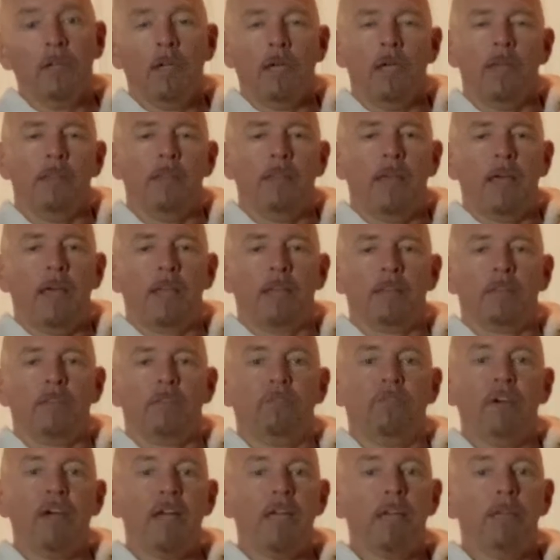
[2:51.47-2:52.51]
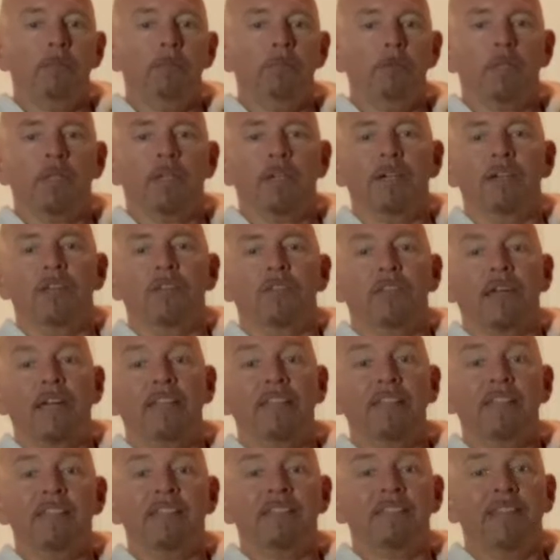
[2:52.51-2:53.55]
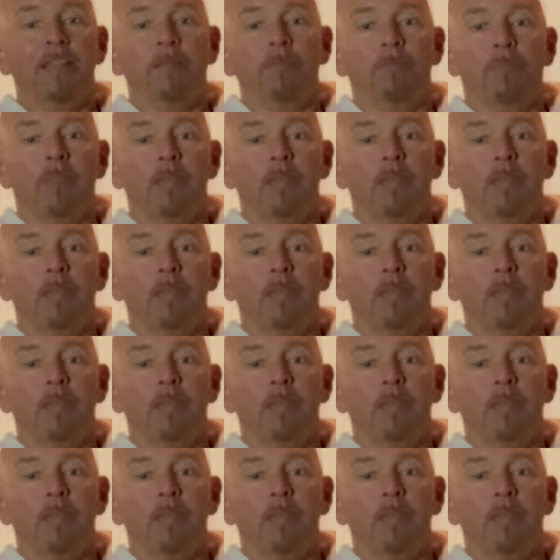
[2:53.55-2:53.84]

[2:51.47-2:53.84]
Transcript: and that's fine because I did the same